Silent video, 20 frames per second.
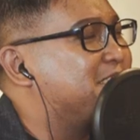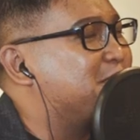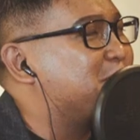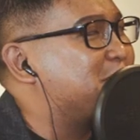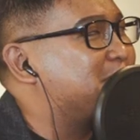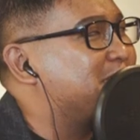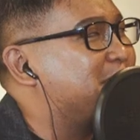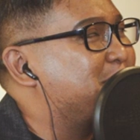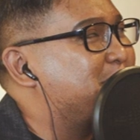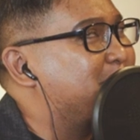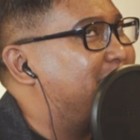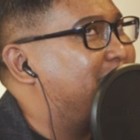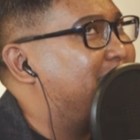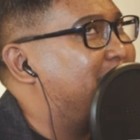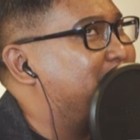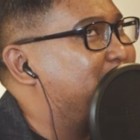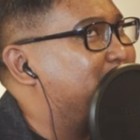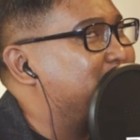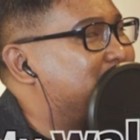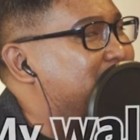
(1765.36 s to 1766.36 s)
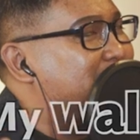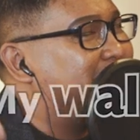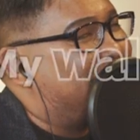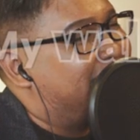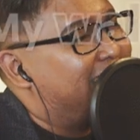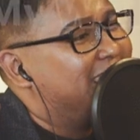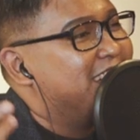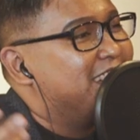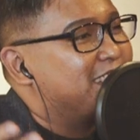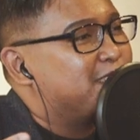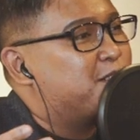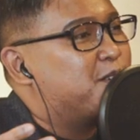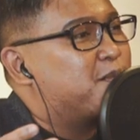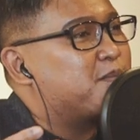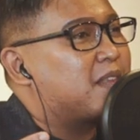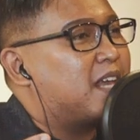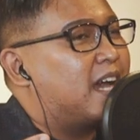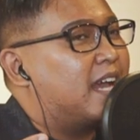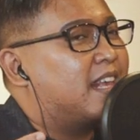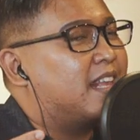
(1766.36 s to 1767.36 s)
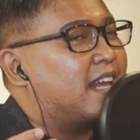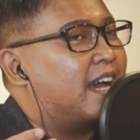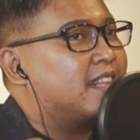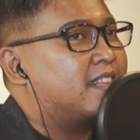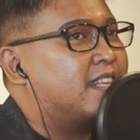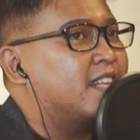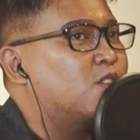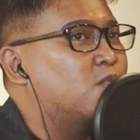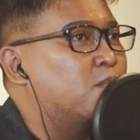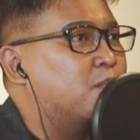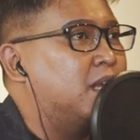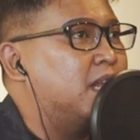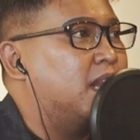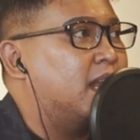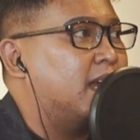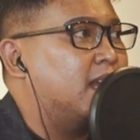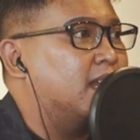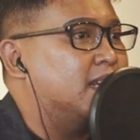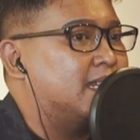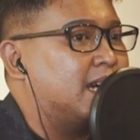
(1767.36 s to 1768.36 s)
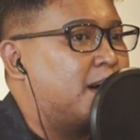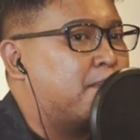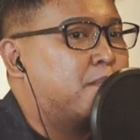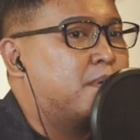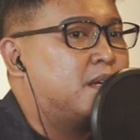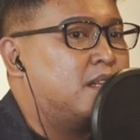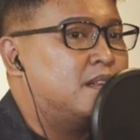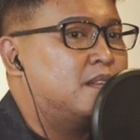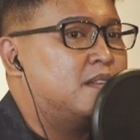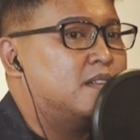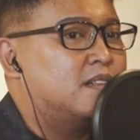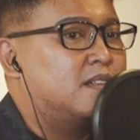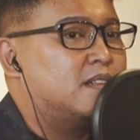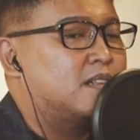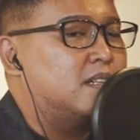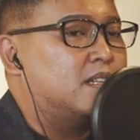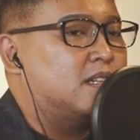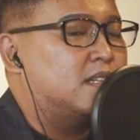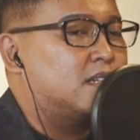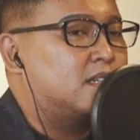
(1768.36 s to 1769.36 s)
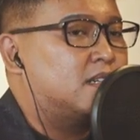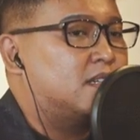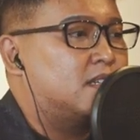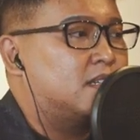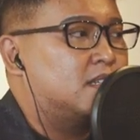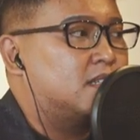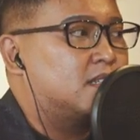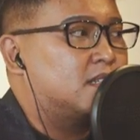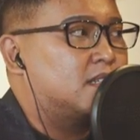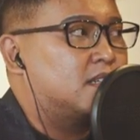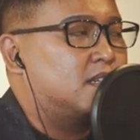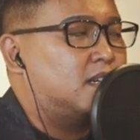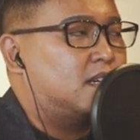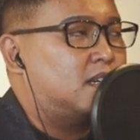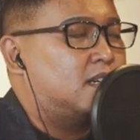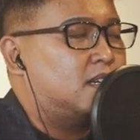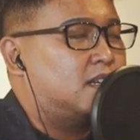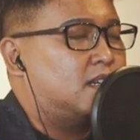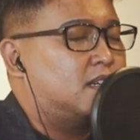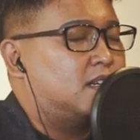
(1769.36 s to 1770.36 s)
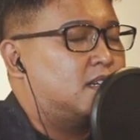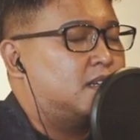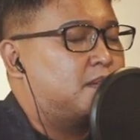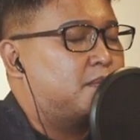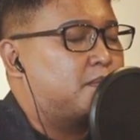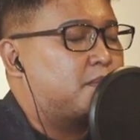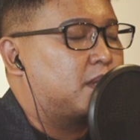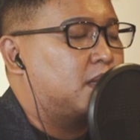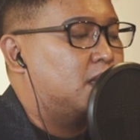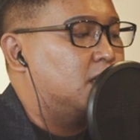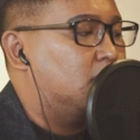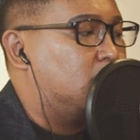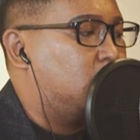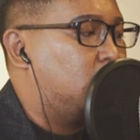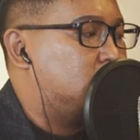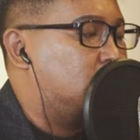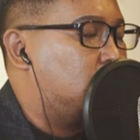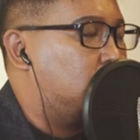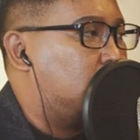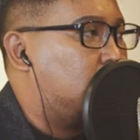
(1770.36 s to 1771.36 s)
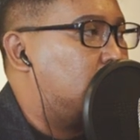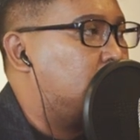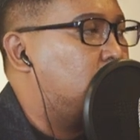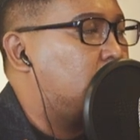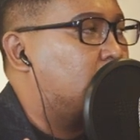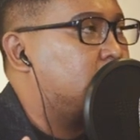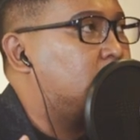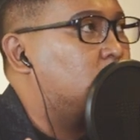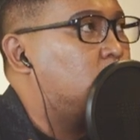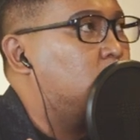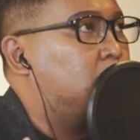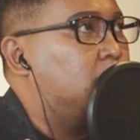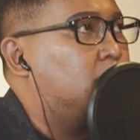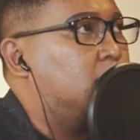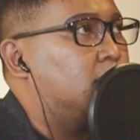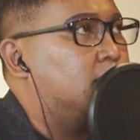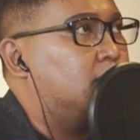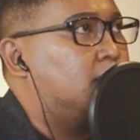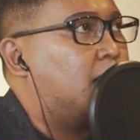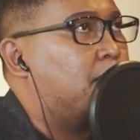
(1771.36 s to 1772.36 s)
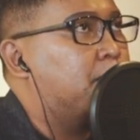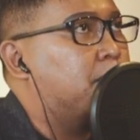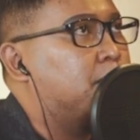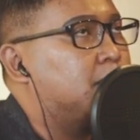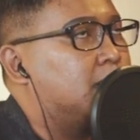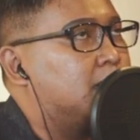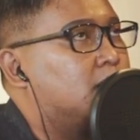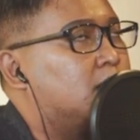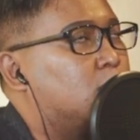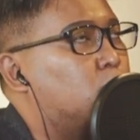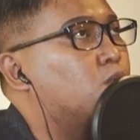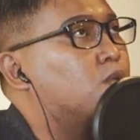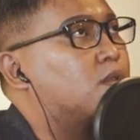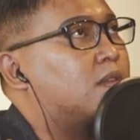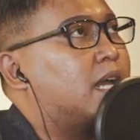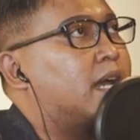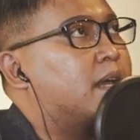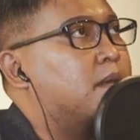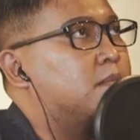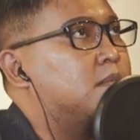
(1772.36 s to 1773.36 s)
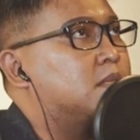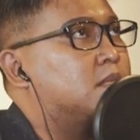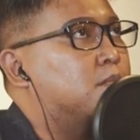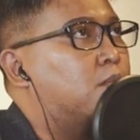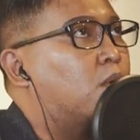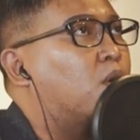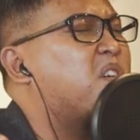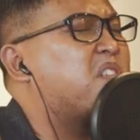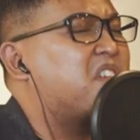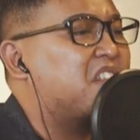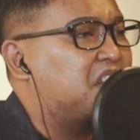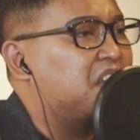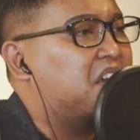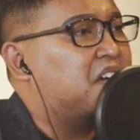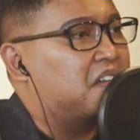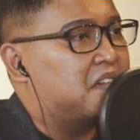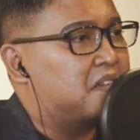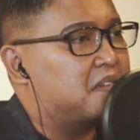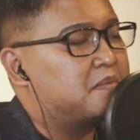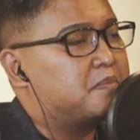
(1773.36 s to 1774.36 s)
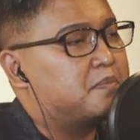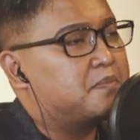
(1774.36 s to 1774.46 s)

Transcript: goes up, gut goes up. Yeah. So I, I tend to be like double the uh, what's that word? I I tend to be dumb, two times more critical